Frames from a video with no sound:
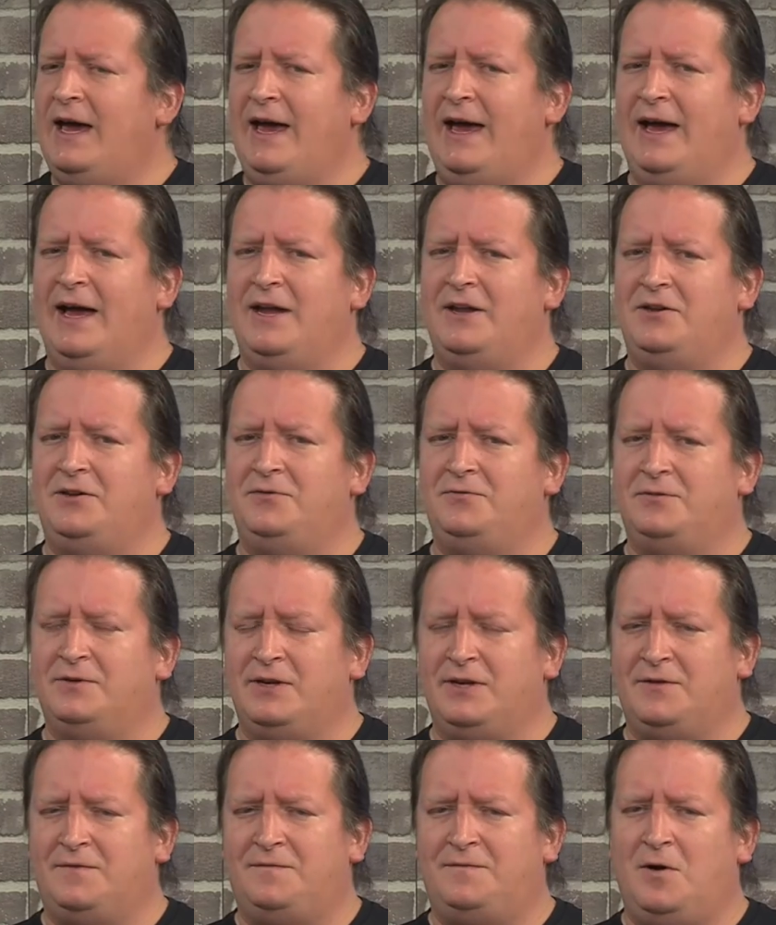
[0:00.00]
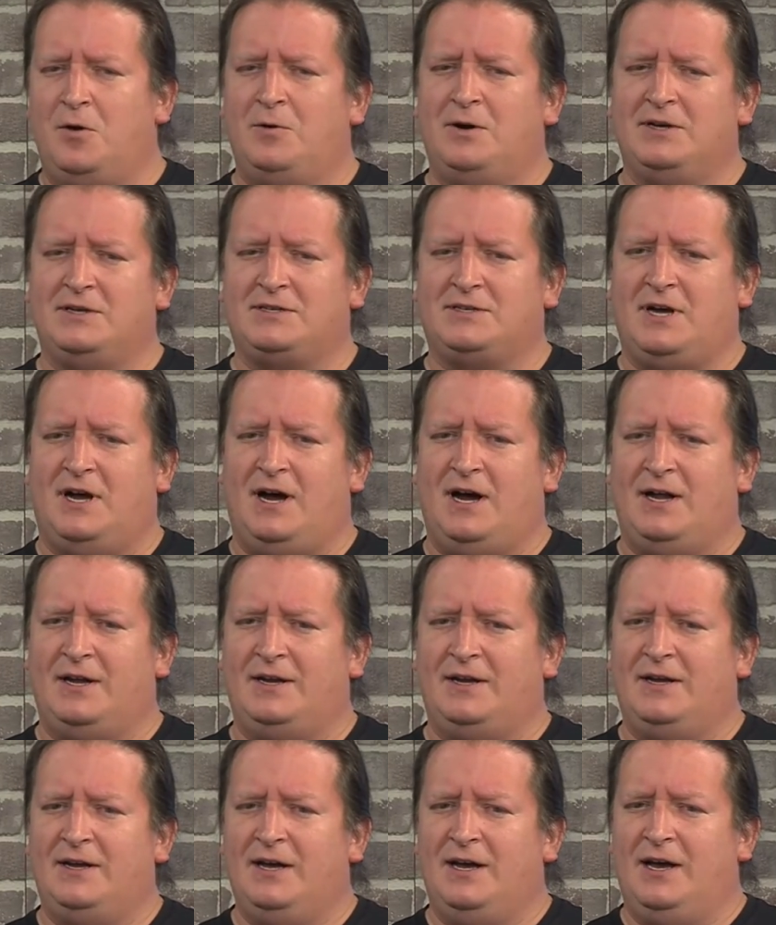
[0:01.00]
and you really focus
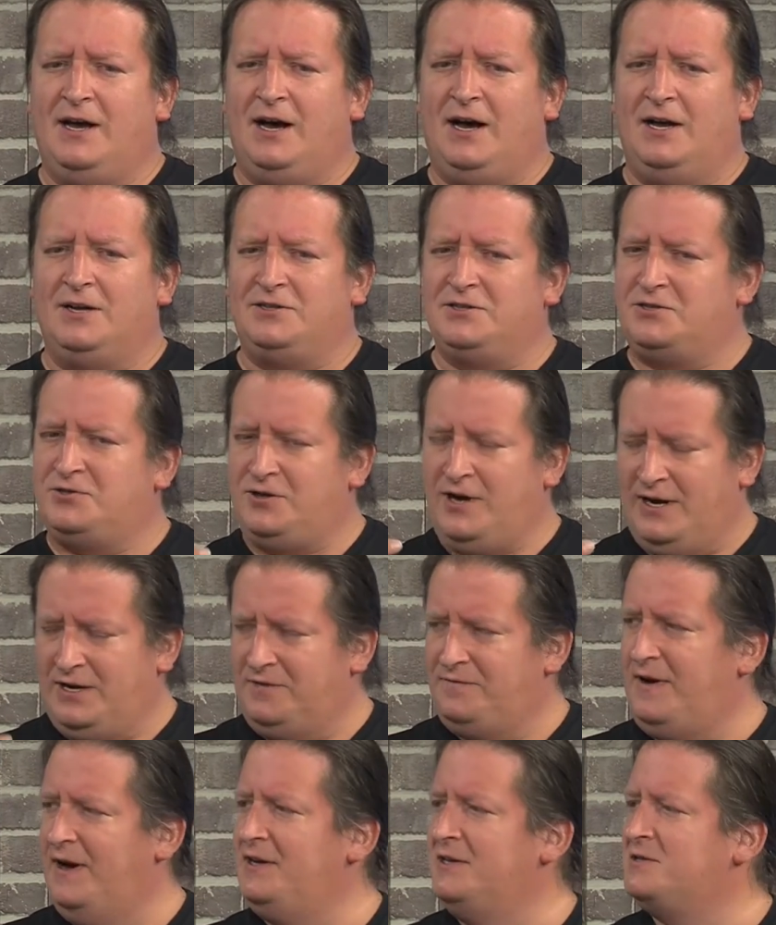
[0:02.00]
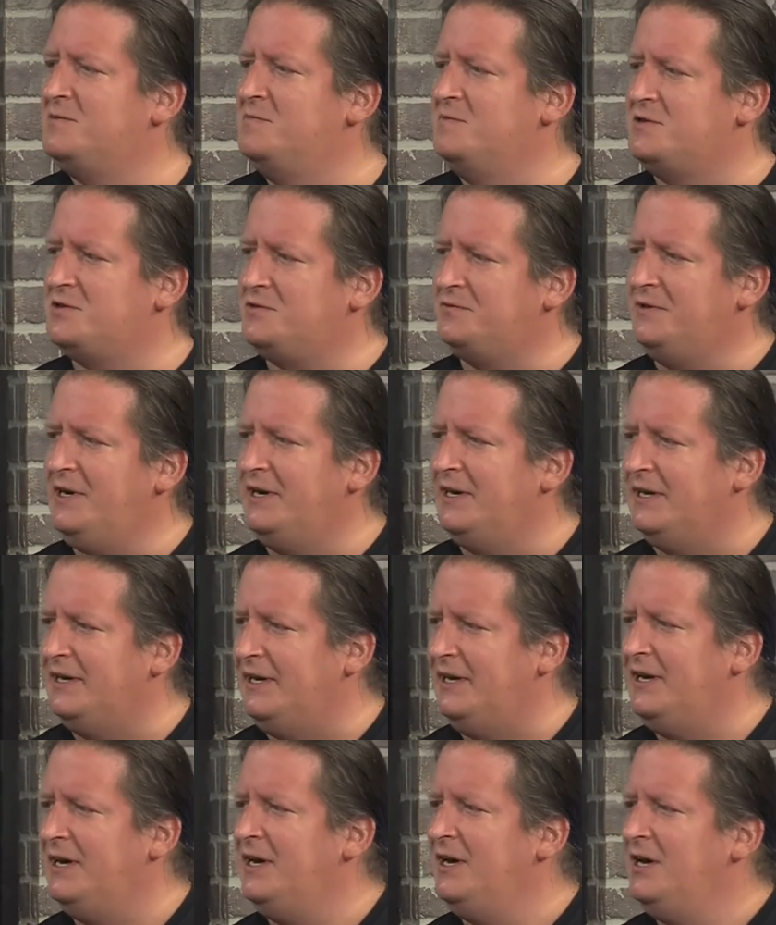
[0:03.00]
on uh, just trying to find some
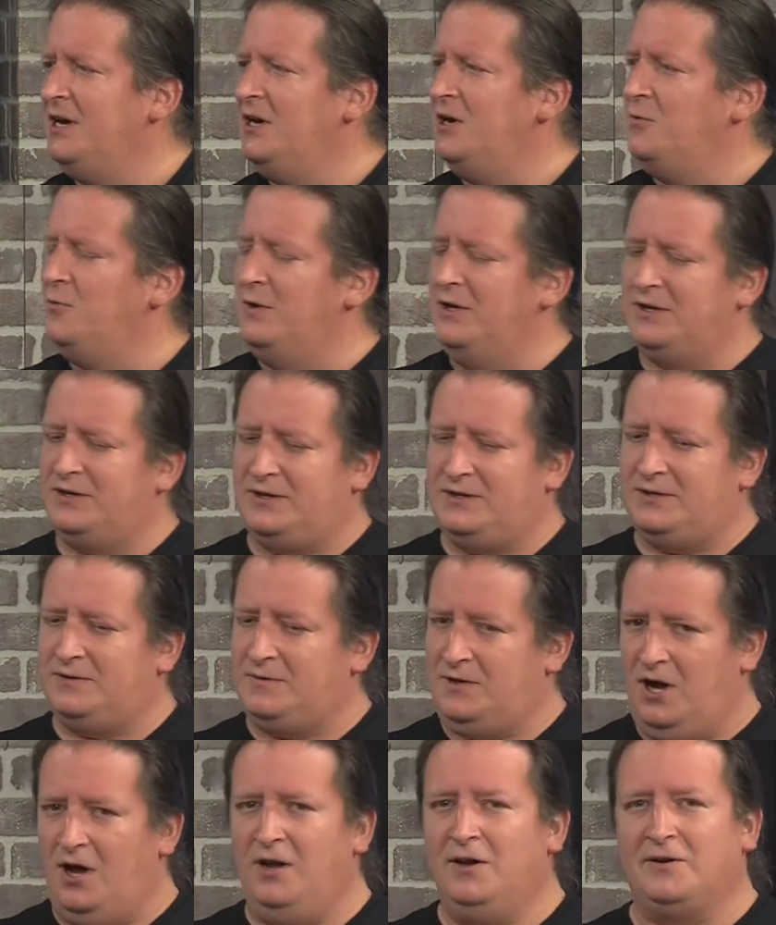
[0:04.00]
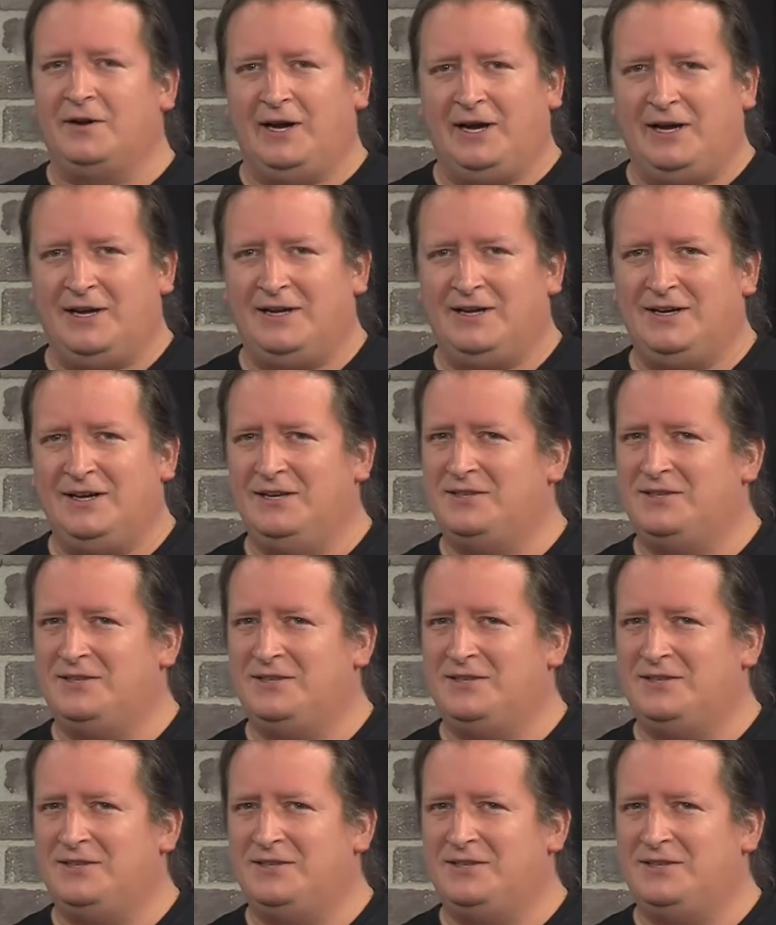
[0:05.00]
serenity with coloring.